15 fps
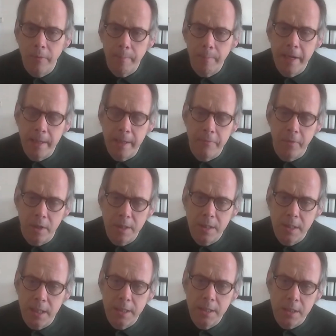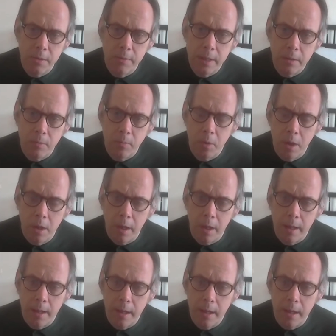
made up of volunteers doing work,